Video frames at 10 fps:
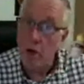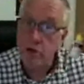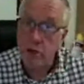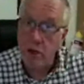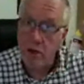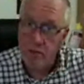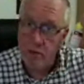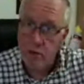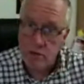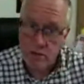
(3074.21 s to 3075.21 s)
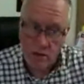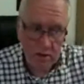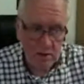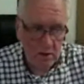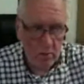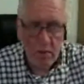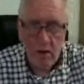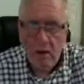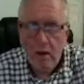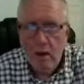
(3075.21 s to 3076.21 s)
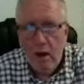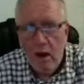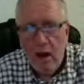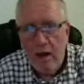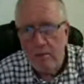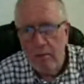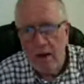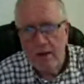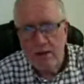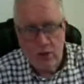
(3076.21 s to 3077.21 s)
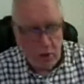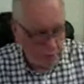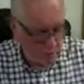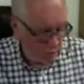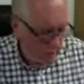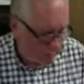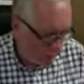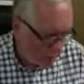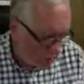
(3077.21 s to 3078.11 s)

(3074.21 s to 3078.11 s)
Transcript: or larger if you consider the top. And the bloody top's already